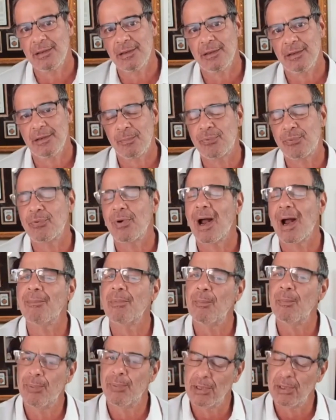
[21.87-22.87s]
the
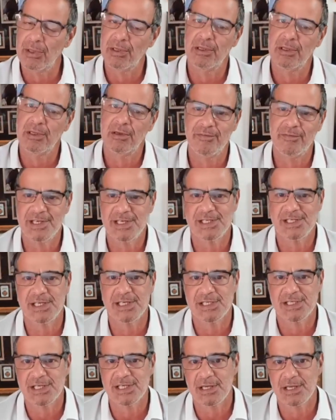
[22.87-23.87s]
probability of these
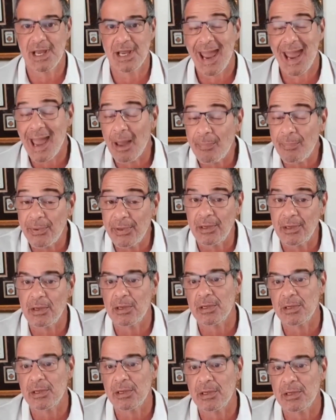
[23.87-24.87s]
things happening are
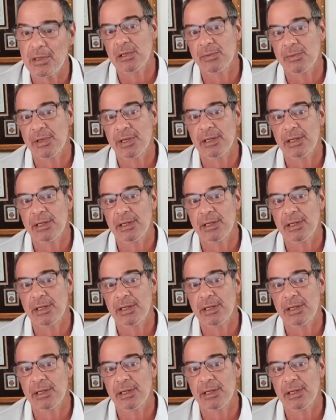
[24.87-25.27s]
accelerating.